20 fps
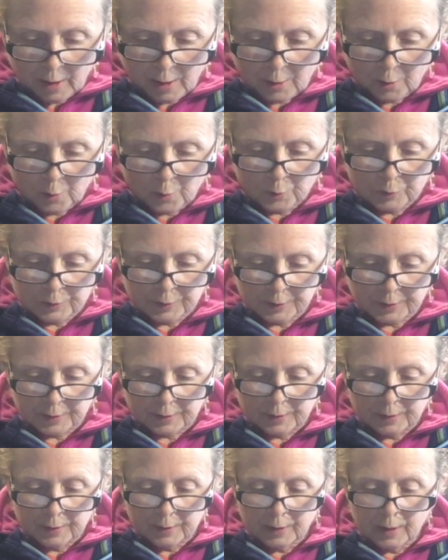I hold it
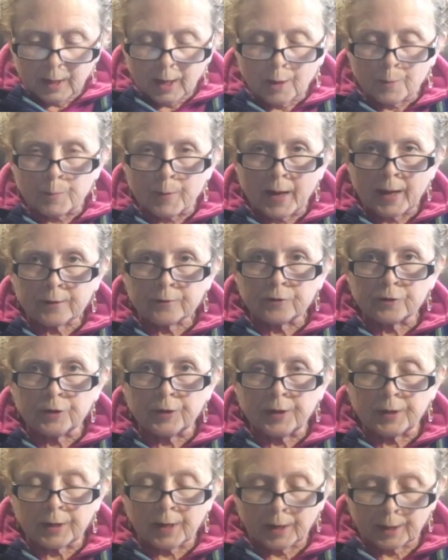
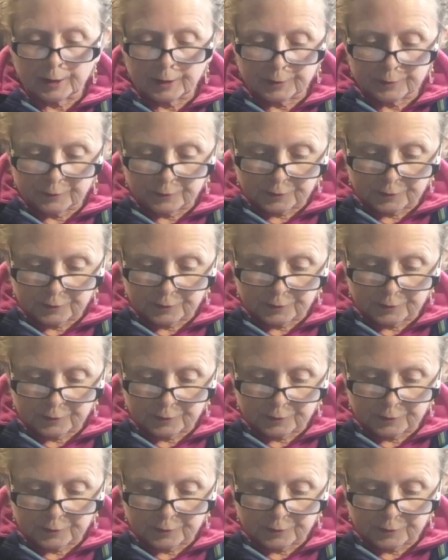imagining I can